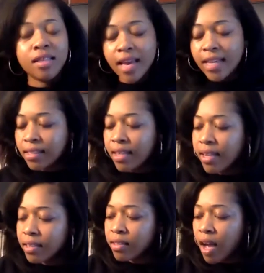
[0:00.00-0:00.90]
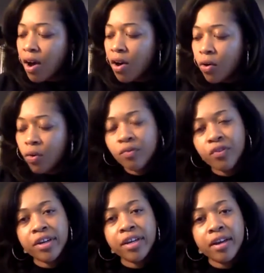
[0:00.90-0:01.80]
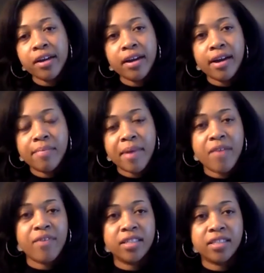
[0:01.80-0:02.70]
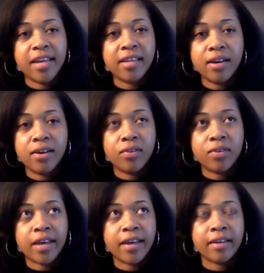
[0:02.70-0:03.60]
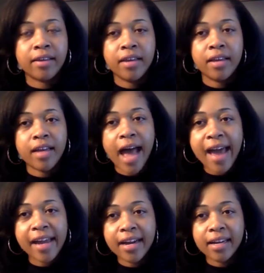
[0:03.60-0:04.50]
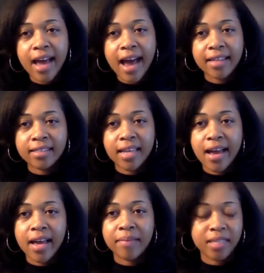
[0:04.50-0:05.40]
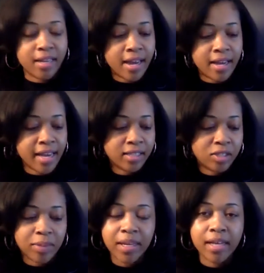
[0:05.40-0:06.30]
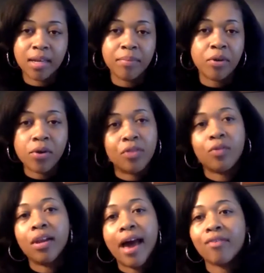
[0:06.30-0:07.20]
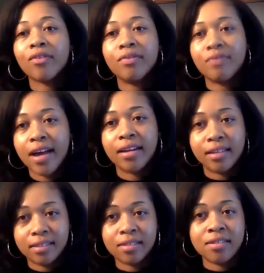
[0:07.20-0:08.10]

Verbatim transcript: That's good. So for your um, FHA loan, like I hear a lot of times, and I guess it's because I'm going through a lot of refinancing